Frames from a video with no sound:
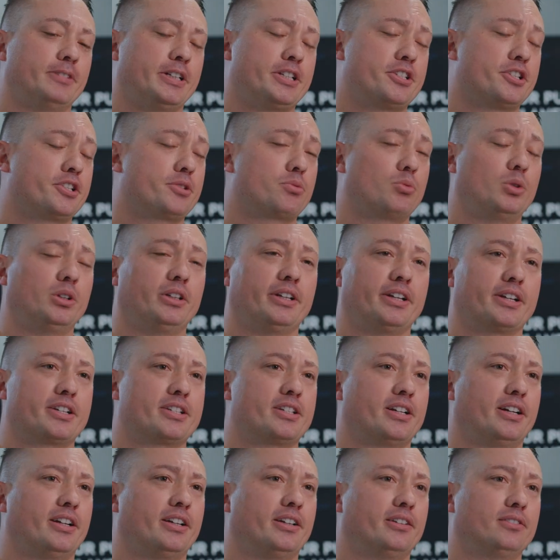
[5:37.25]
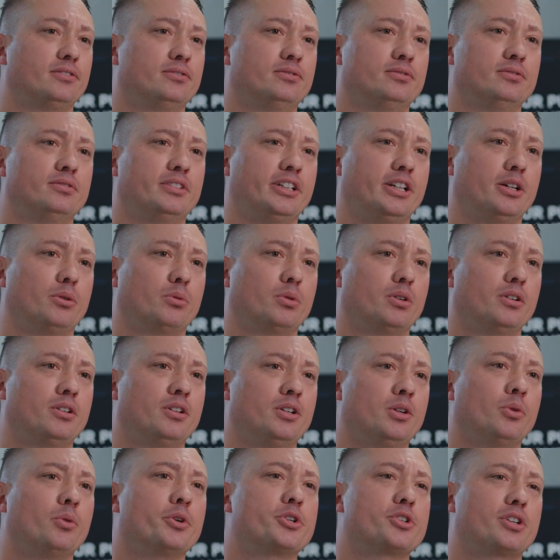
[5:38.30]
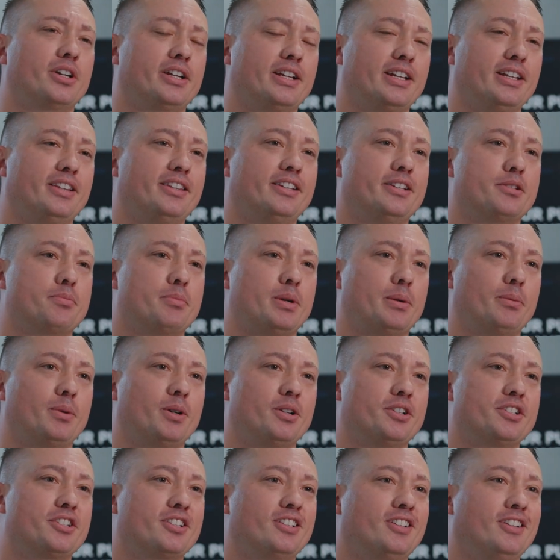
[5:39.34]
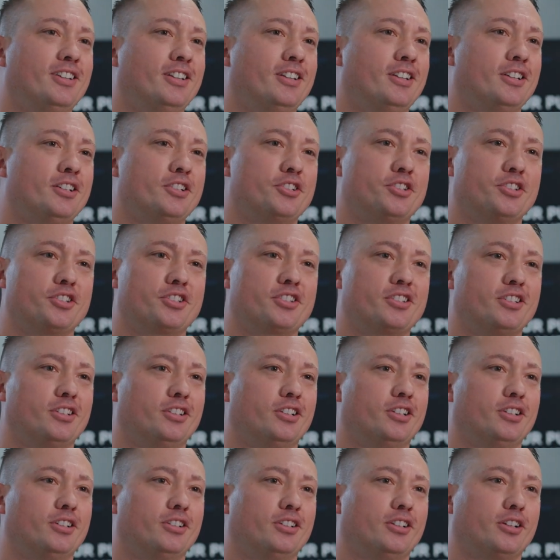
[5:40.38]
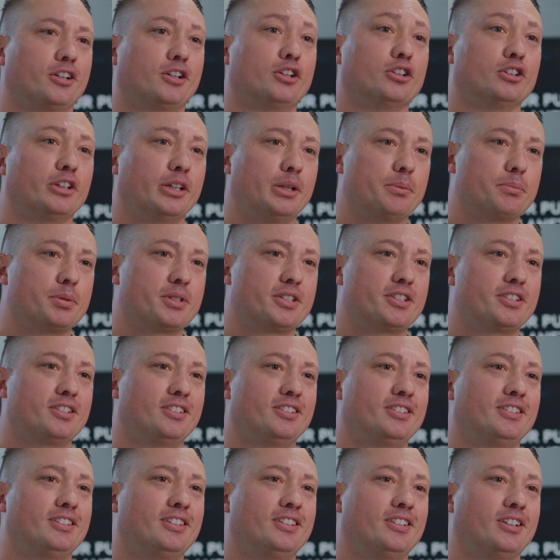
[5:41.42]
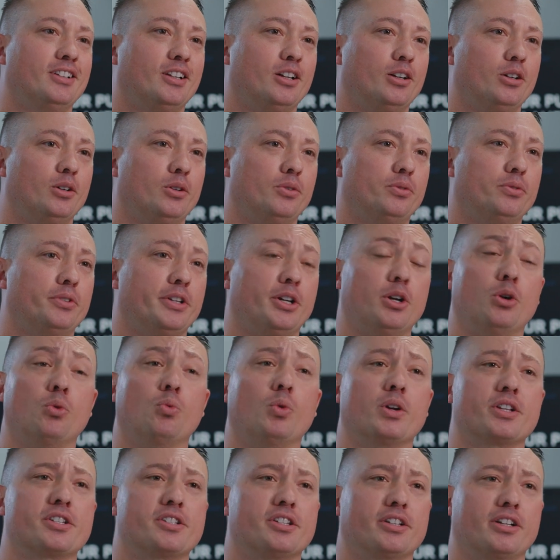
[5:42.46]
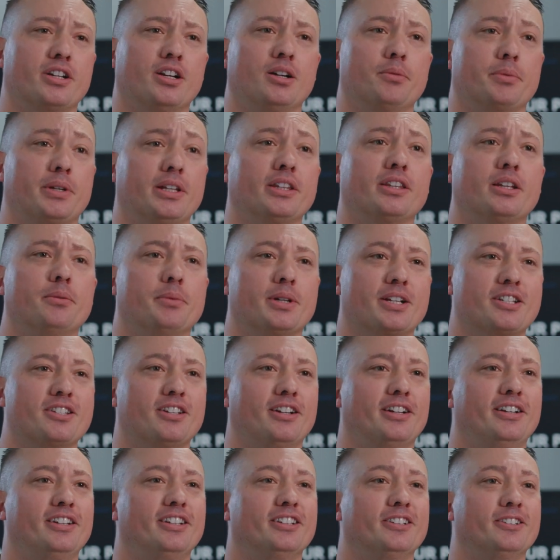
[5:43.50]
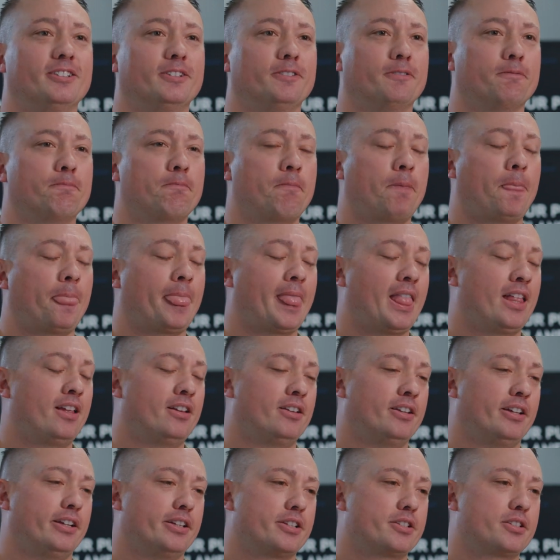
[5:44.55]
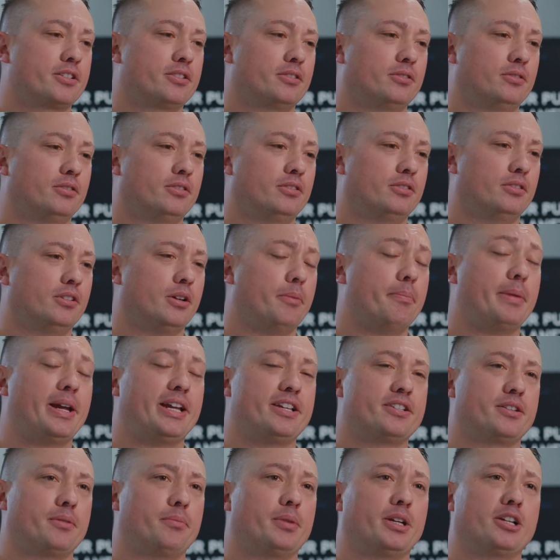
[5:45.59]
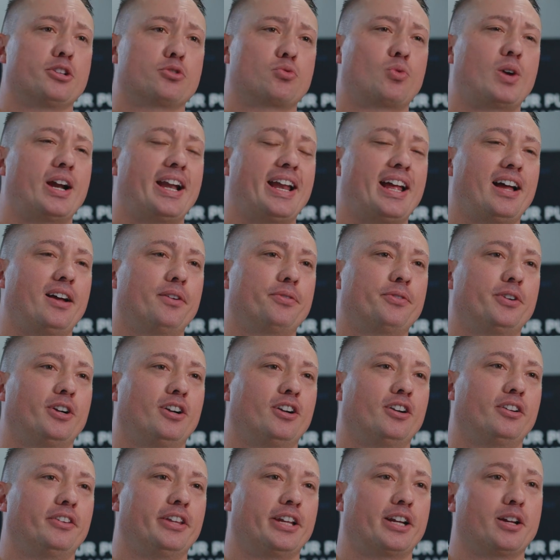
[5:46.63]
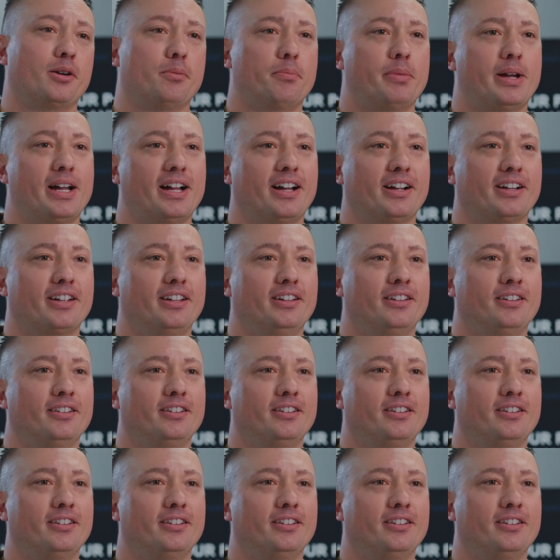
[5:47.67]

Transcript: It's just really exciting. You know, we're trying to get these members just a glimpse of, you know, what's to come, get them excited. And it's amazing because right after they come back,